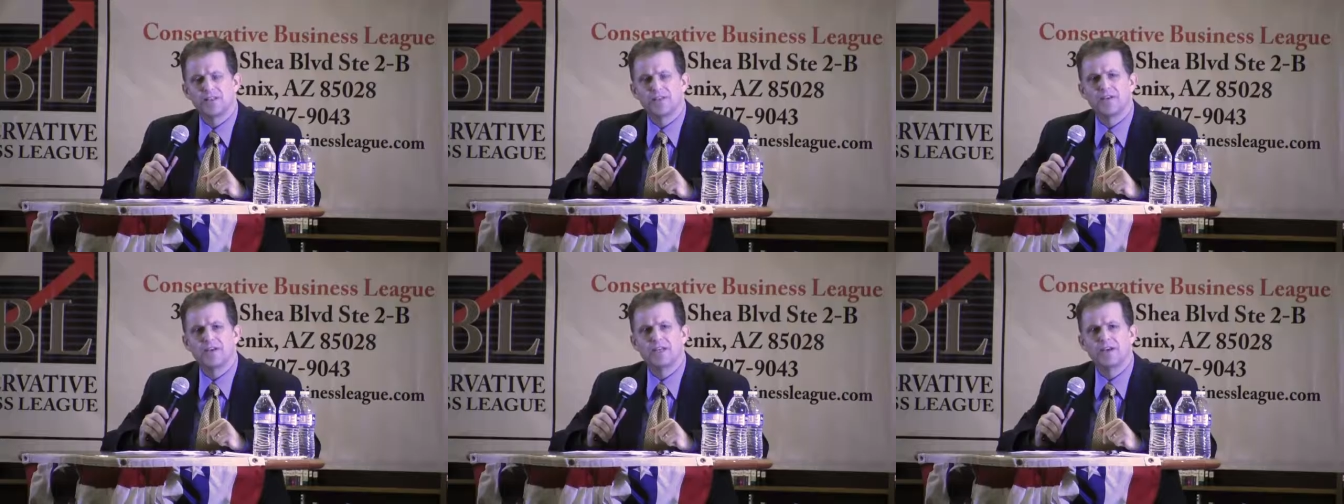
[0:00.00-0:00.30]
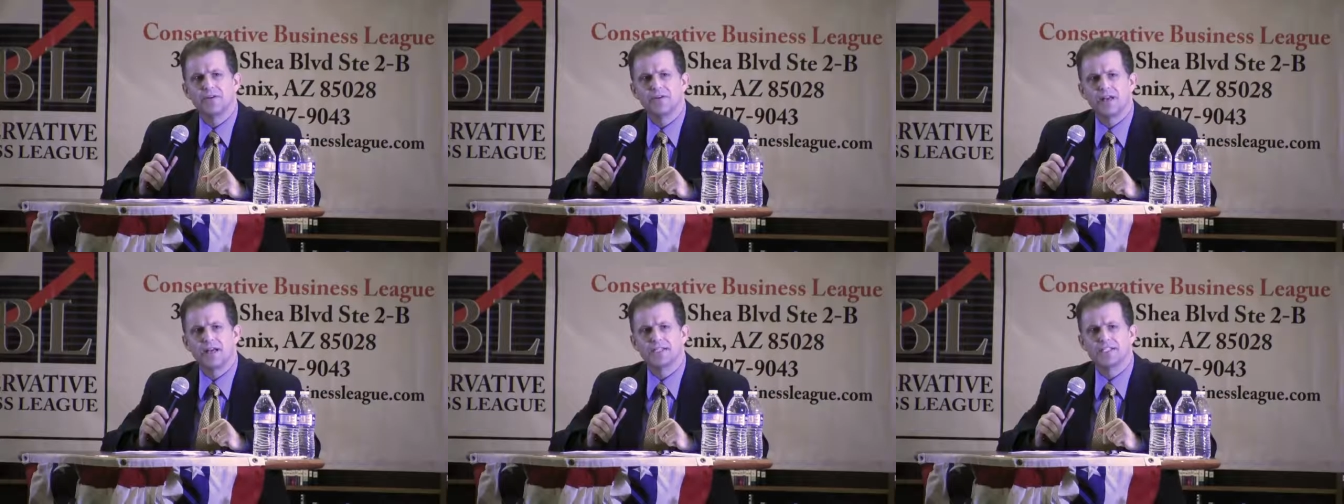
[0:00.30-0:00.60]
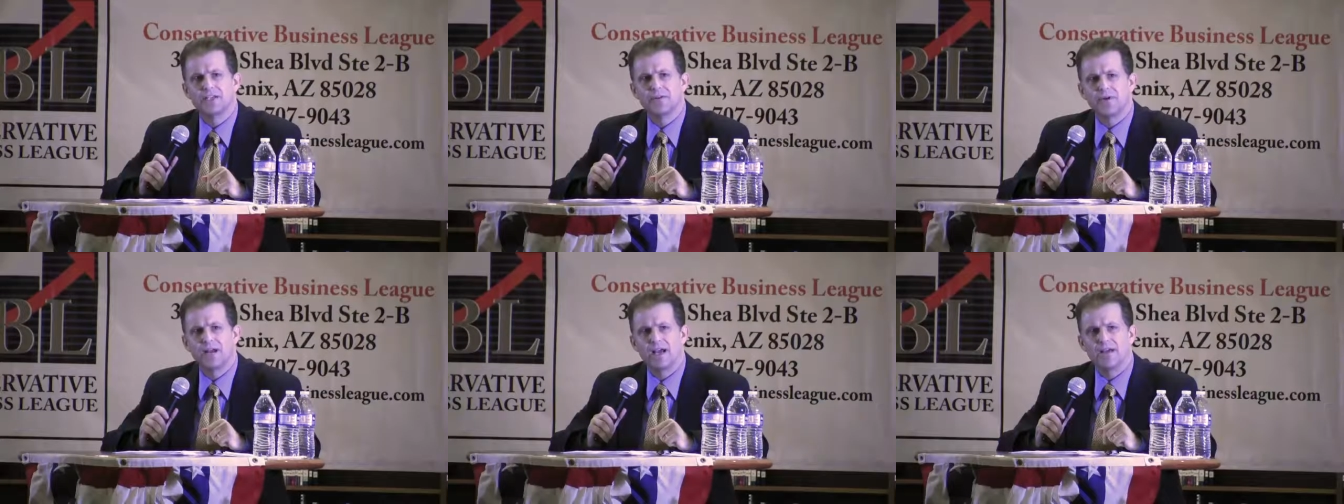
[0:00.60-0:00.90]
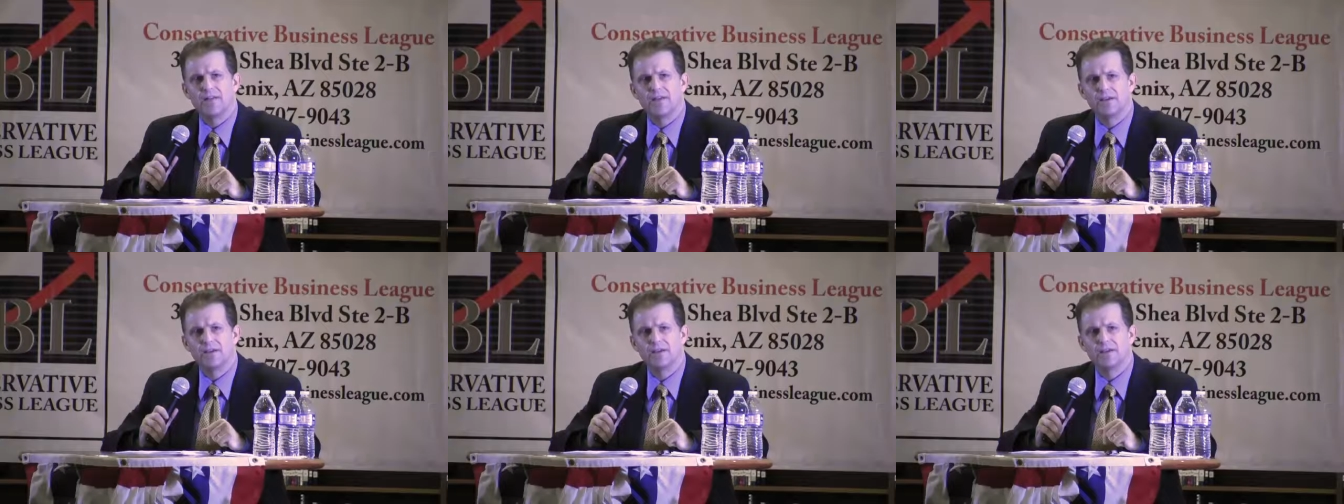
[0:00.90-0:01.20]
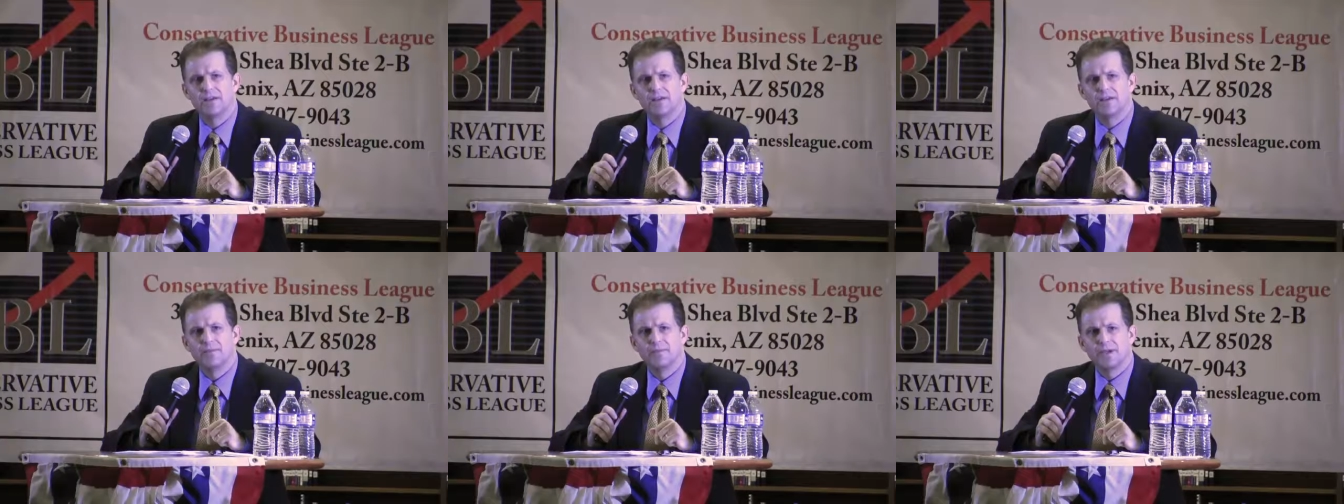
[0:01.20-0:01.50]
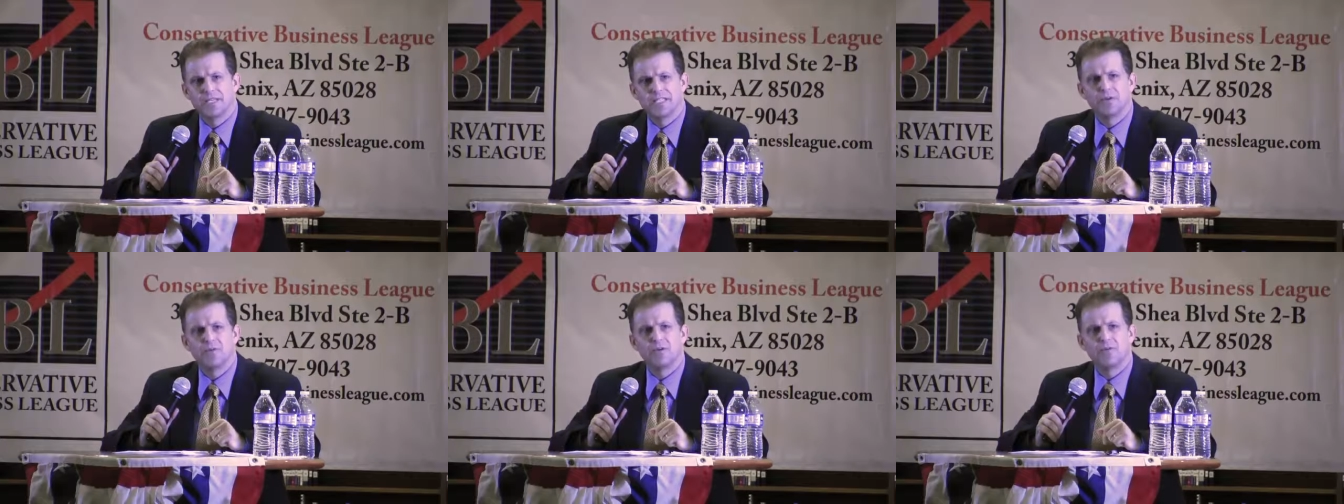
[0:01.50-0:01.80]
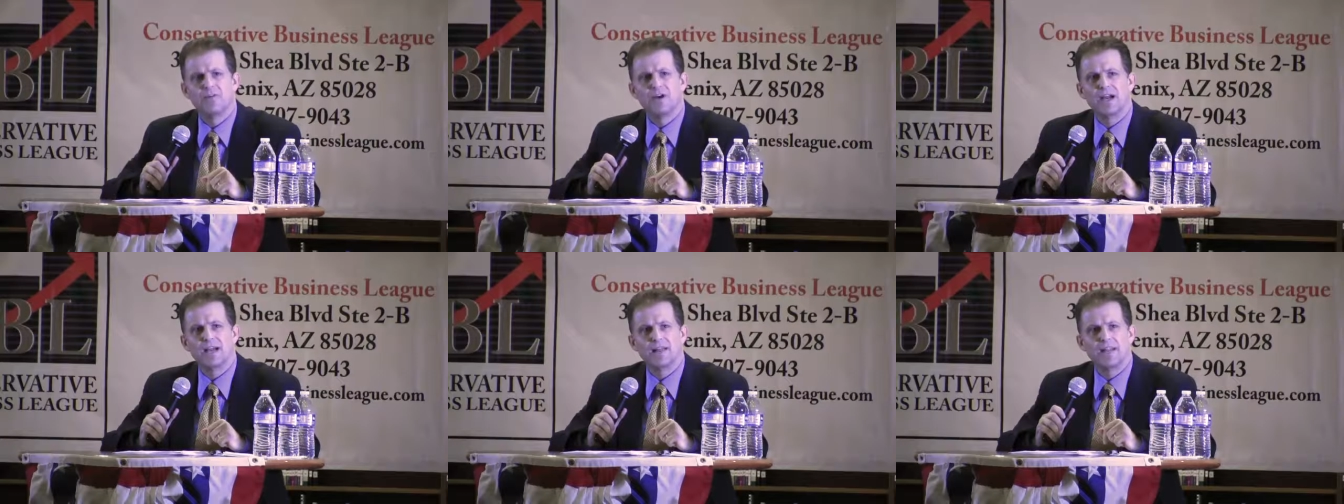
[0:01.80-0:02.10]
of the neo-Nazi rally because it
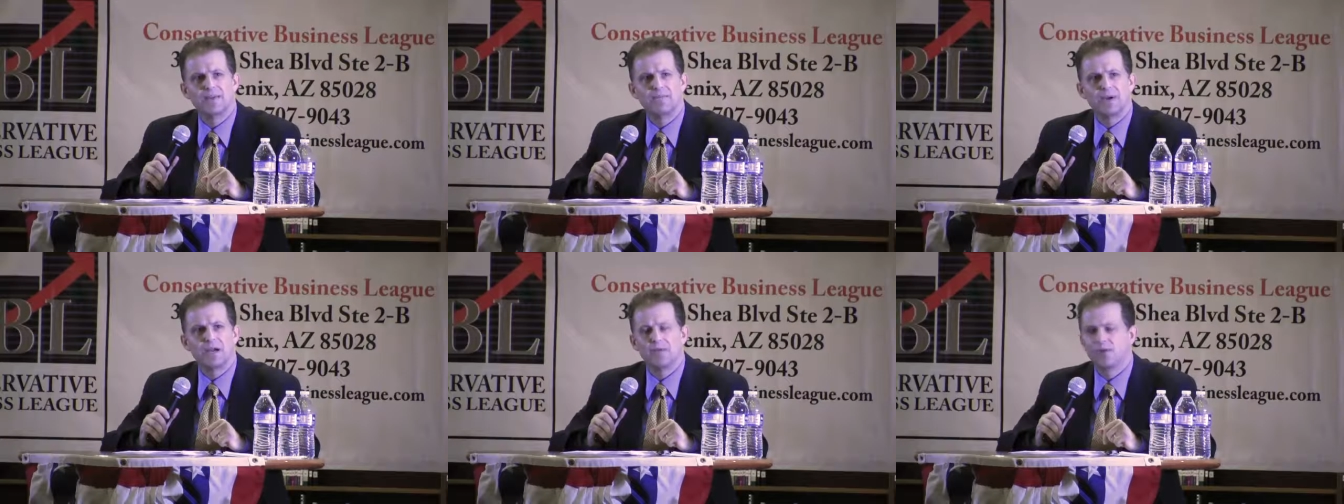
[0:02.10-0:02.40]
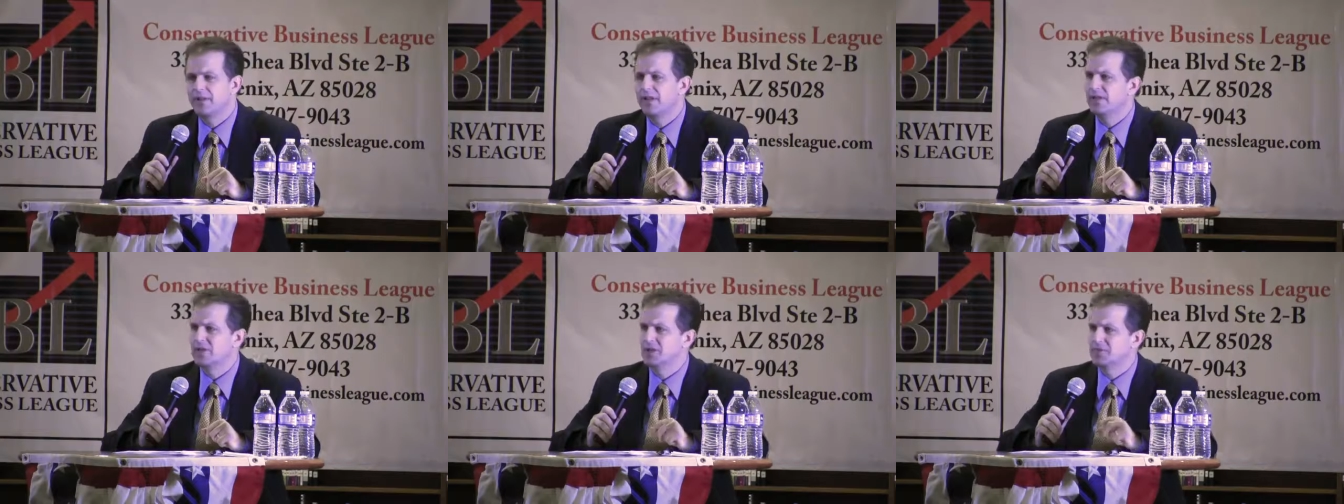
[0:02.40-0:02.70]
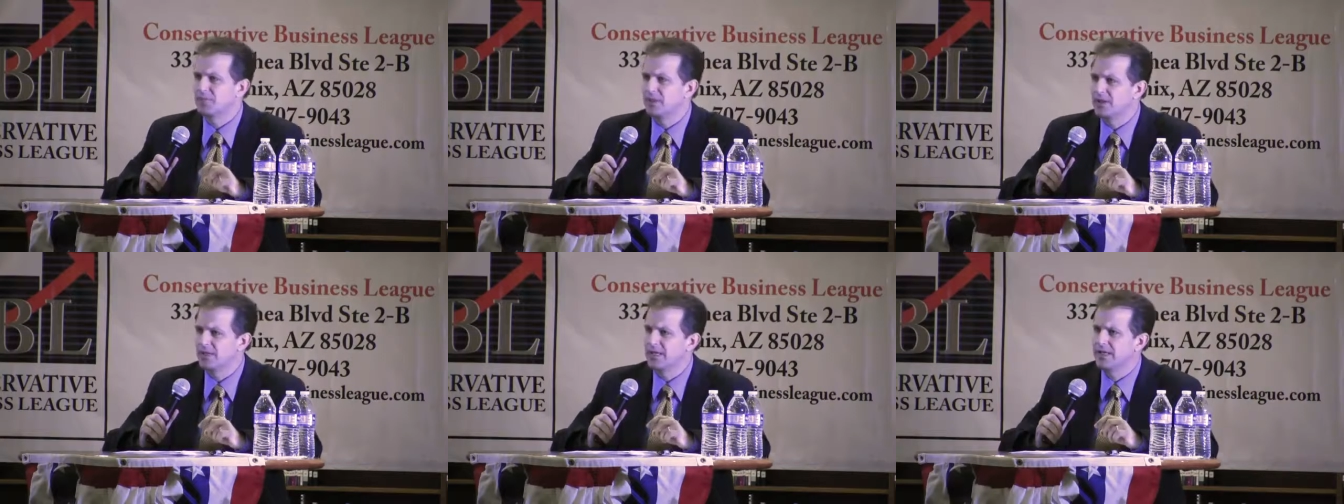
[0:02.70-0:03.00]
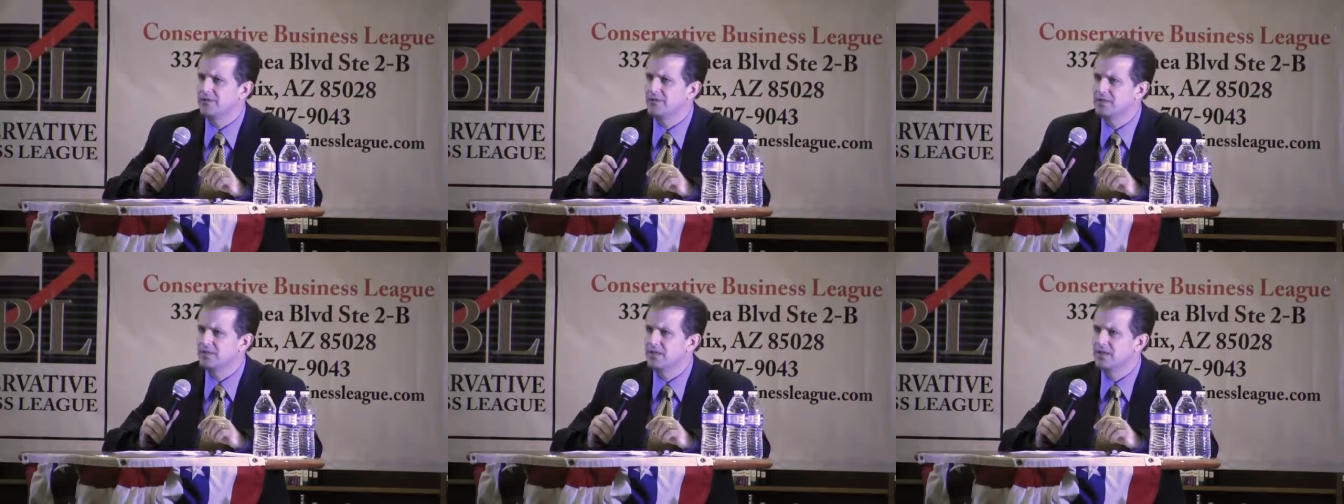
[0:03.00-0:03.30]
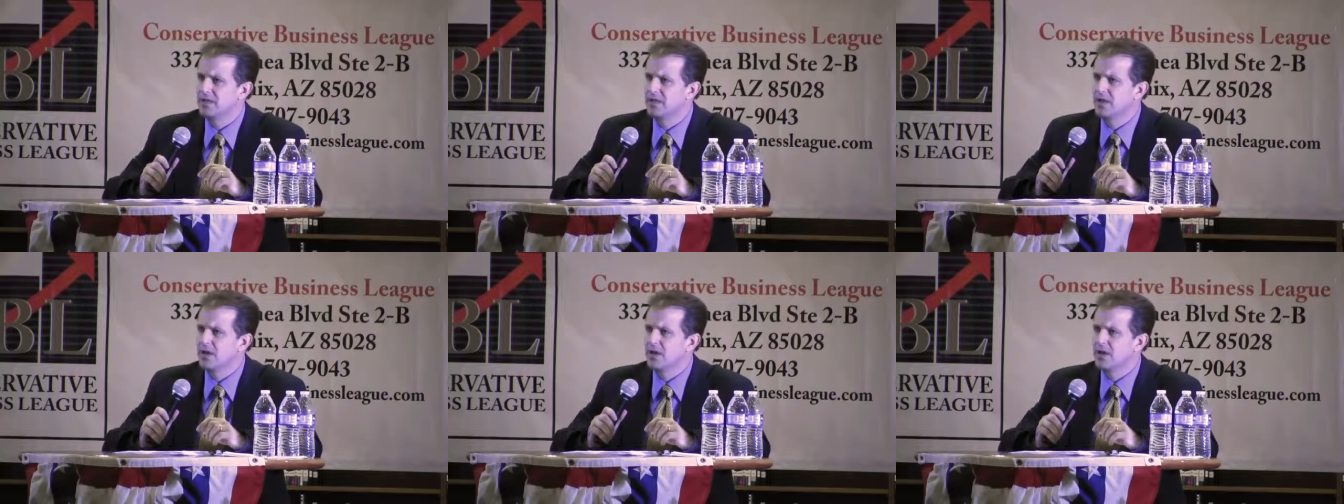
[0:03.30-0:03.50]
would violate my religious beliefs.